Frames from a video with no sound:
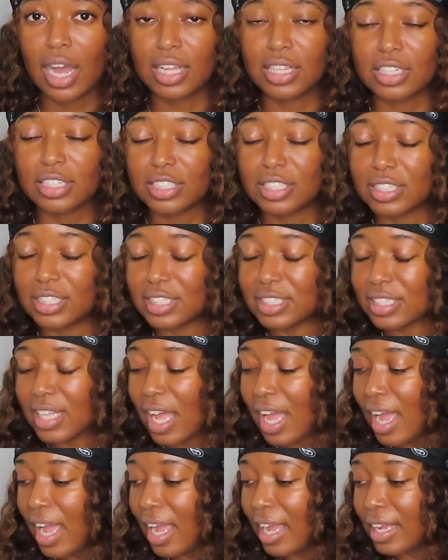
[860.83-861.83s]
I look to the
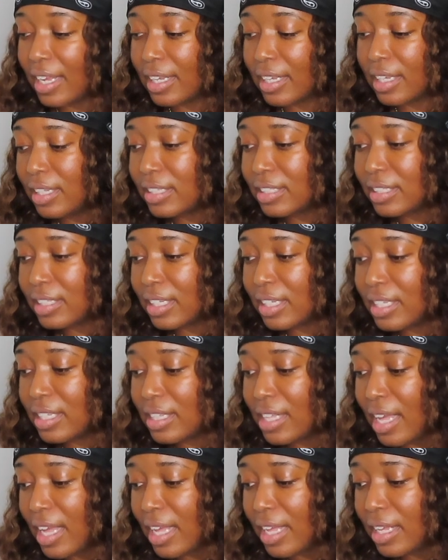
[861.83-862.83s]
side and see
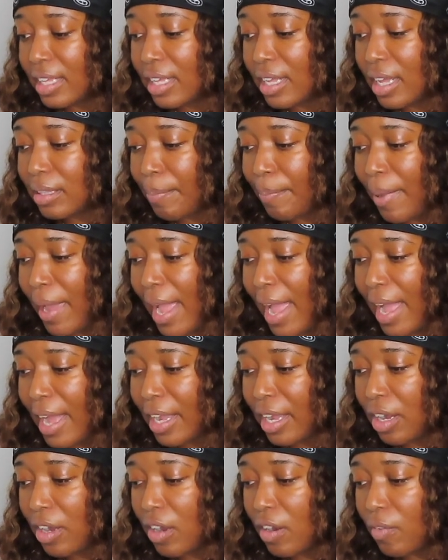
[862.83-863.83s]
that the
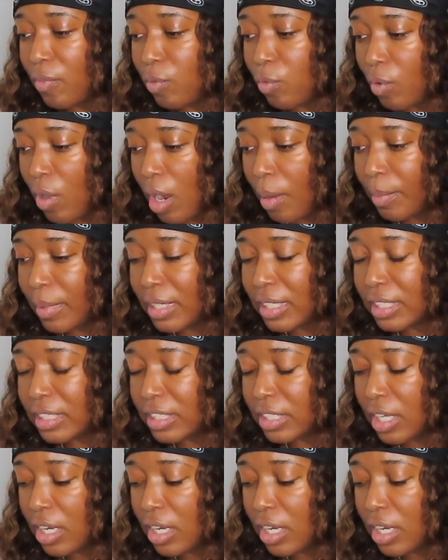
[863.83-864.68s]
pack of ramen is